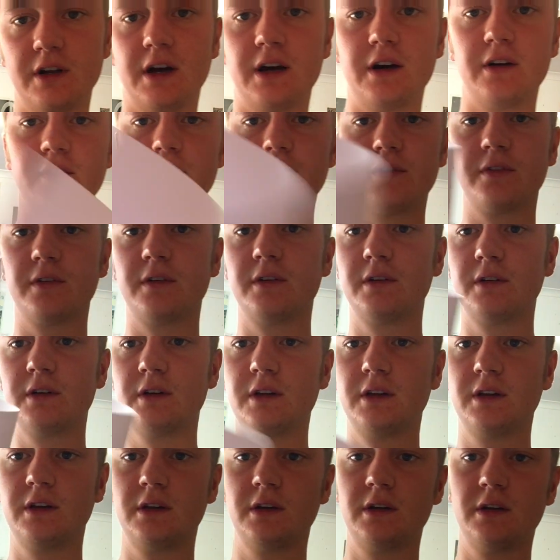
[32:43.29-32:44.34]
have
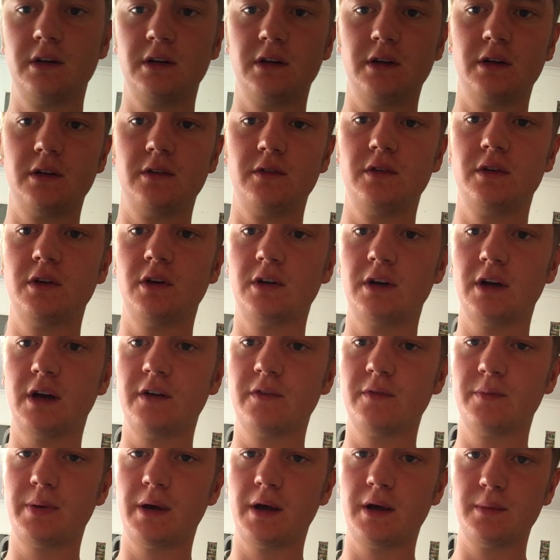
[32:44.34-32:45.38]

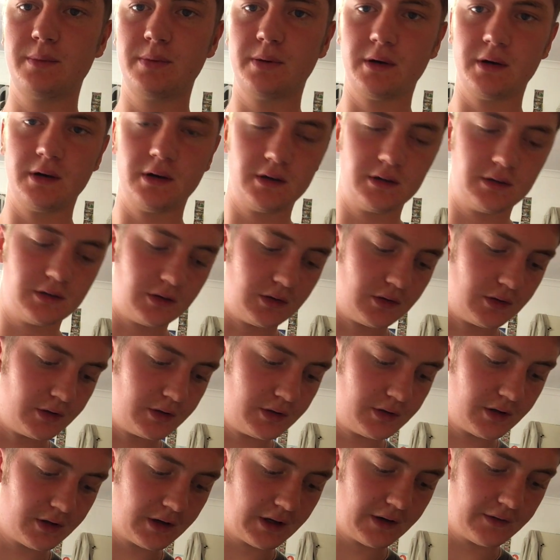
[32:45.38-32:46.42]
paper or you
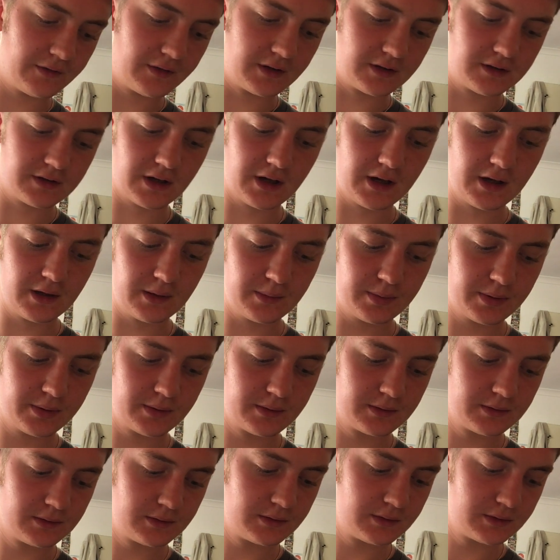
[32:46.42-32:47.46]
don't have the tape,
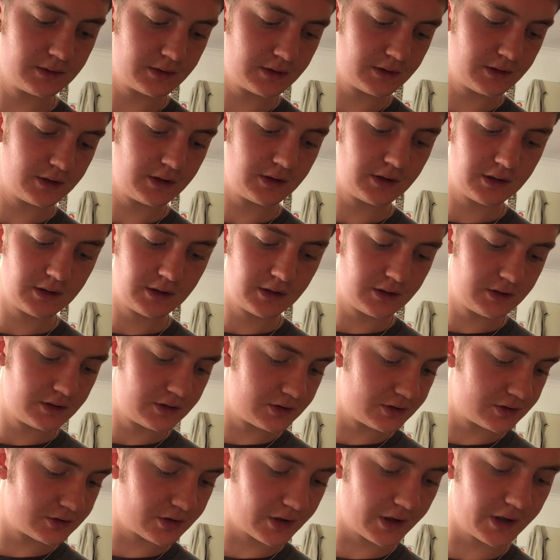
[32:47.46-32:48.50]

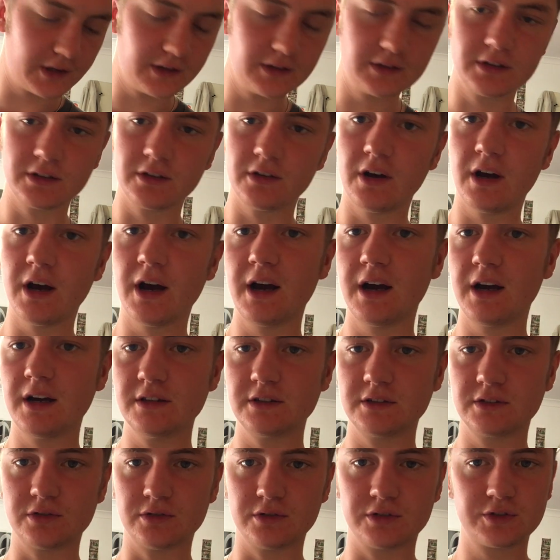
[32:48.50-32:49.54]
just try using your
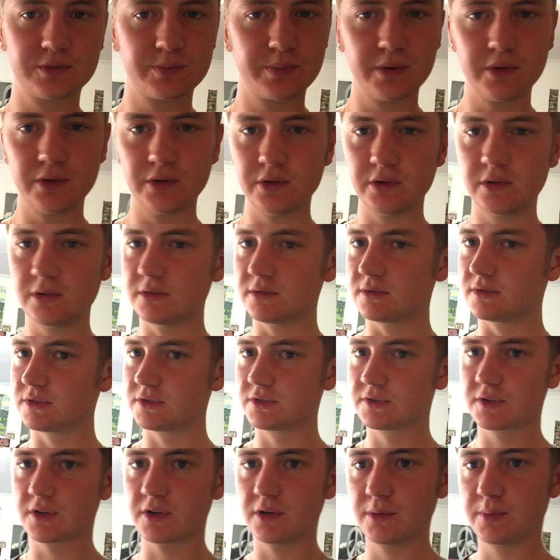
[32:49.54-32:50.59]
hands or a spoon,
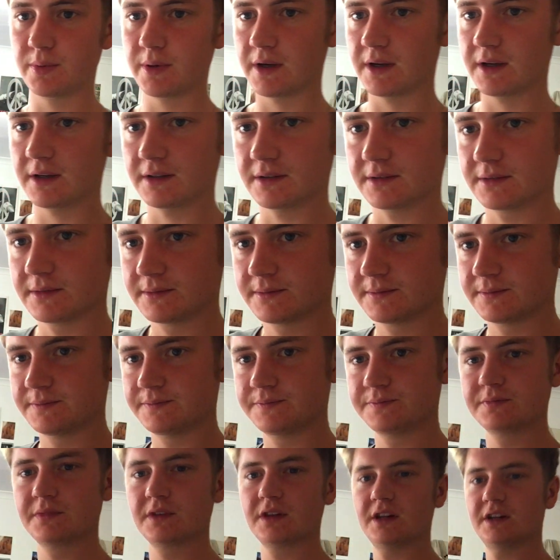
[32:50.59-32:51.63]
scooping.
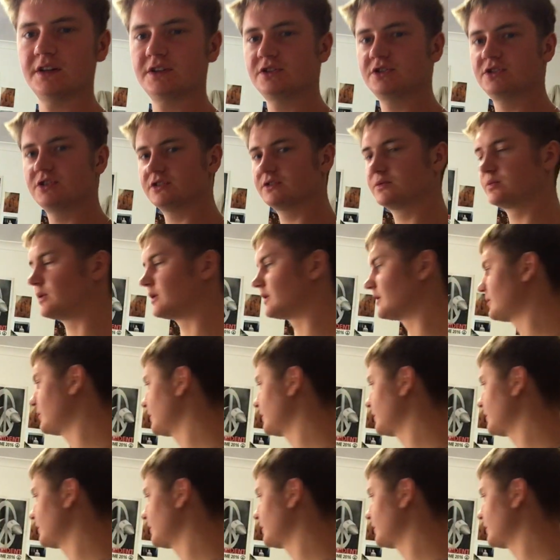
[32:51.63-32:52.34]
This is just one